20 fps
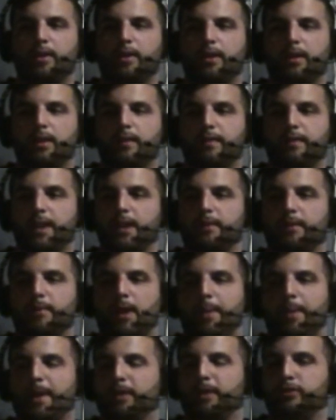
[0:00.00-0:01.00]
Then
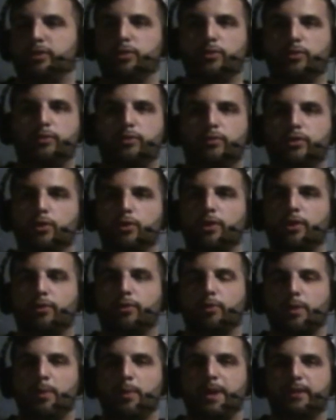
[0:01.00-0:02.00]
about two to
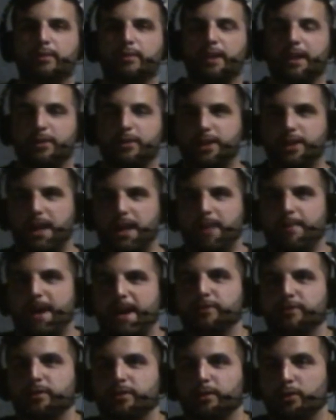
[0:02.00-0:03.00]
3 weeks later, she had the
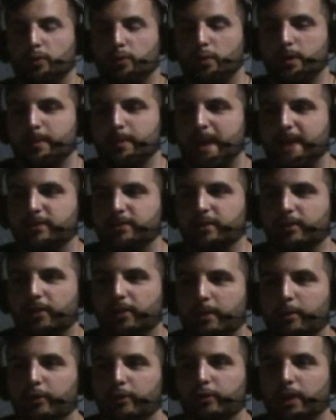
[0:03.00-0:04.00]
rematch at
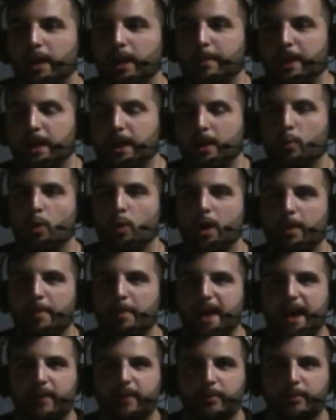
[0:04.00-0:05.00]
SummerSlam, and then won it
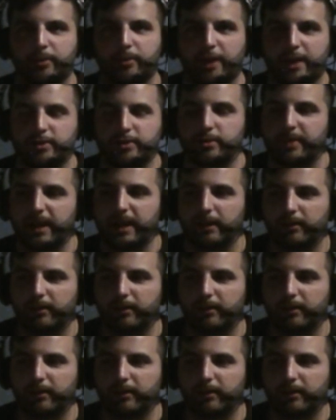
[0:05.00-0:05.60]
back from Sasha Banks.